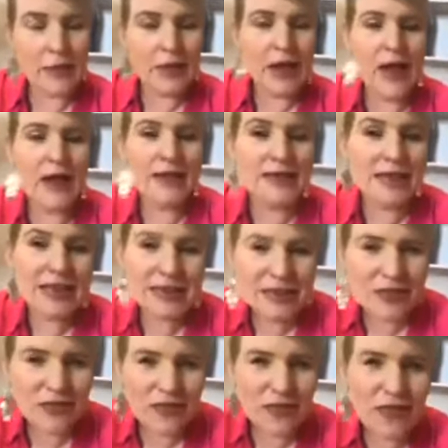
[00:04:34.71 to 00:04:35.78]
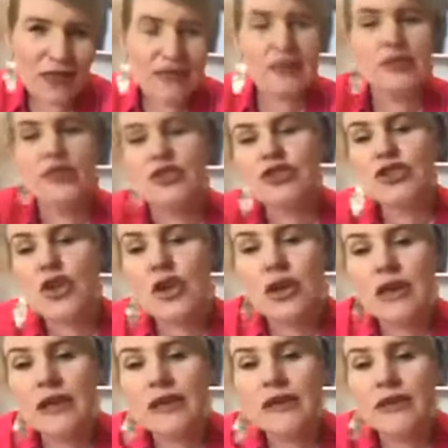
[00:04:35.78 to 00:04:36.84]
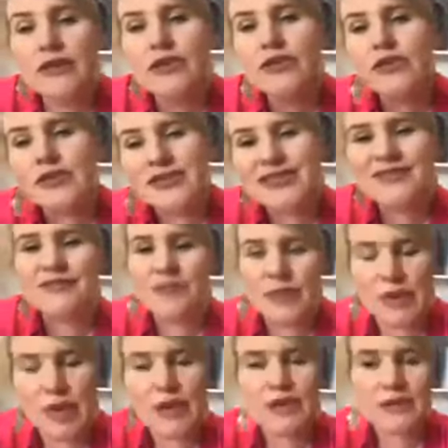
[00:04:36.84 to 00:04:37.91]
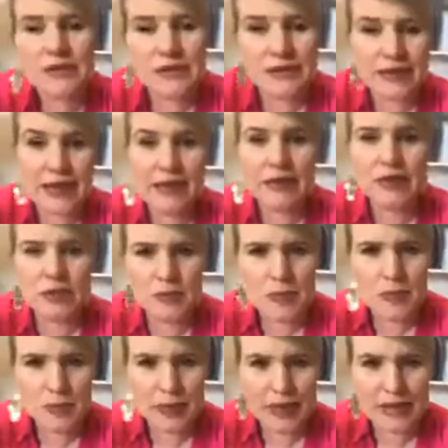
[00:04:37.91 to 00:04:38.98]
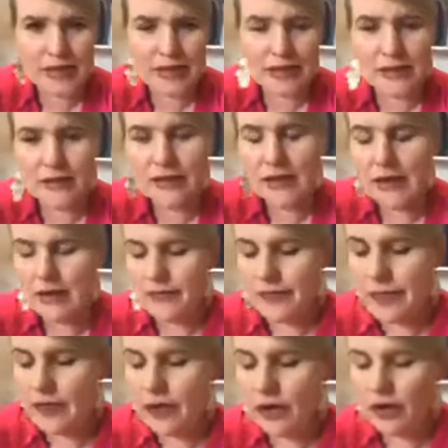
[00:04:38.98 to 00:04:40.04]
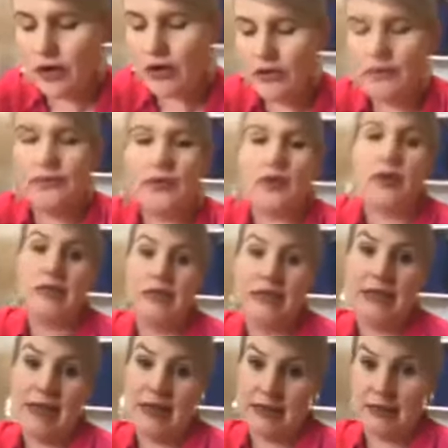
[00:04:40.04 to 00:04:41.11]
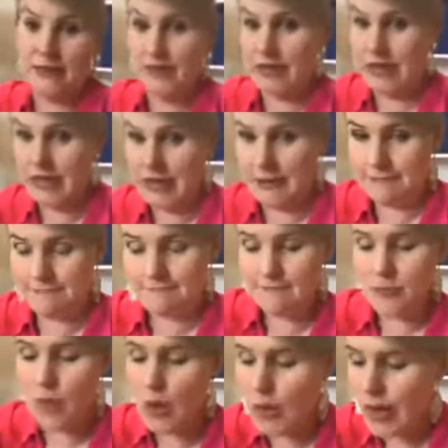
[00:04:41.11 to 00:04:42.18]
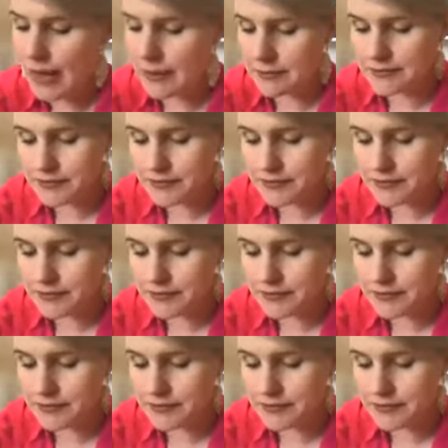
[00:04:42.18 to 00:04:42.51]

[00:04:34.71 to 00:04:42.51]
But I tend to find the solid colors tend to be better than a lot of crazy activity. Okay,